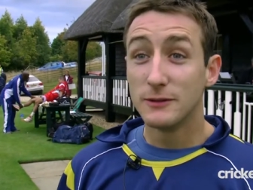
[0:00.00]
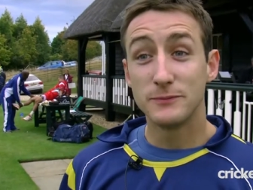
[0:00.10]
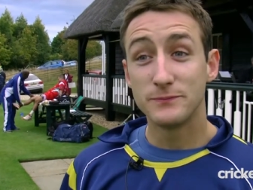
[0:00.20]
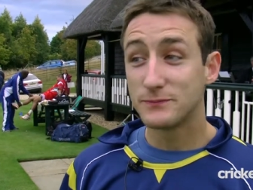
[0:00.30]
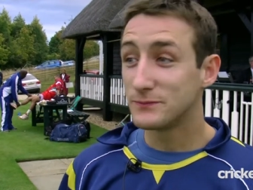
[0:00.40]

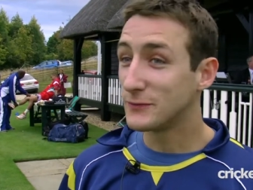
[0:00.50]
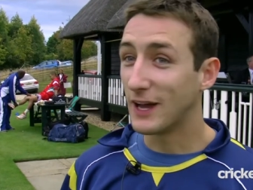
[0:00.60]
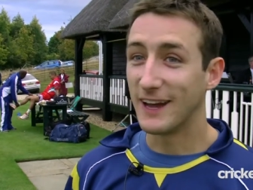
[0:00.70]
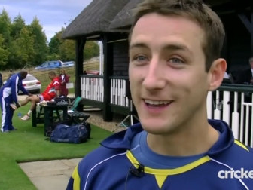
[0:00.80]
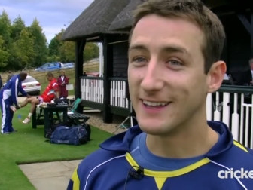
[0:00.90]
just to show what
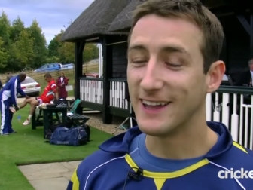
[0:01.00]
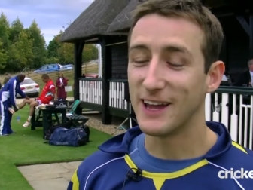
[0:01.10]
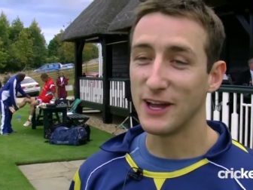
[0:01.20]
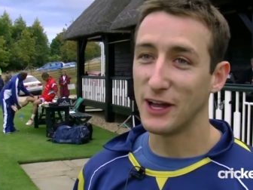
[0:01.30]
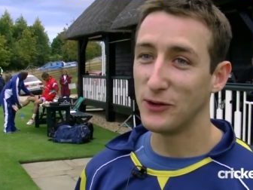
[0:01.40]
can be done.
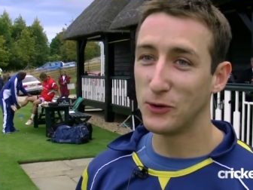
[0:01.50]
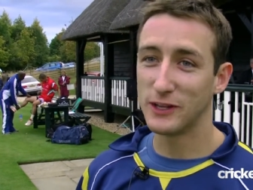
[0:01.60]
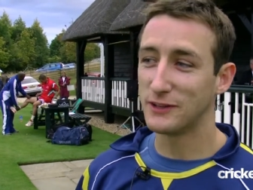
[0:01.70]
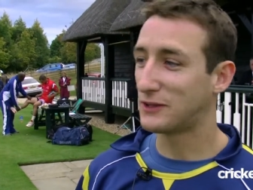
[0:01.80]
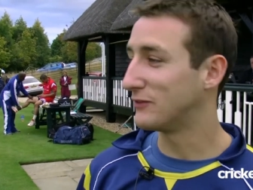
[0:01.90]
Yeah, and
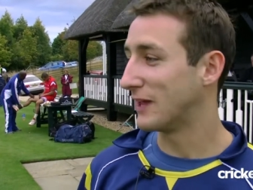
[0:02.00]
Aldi gives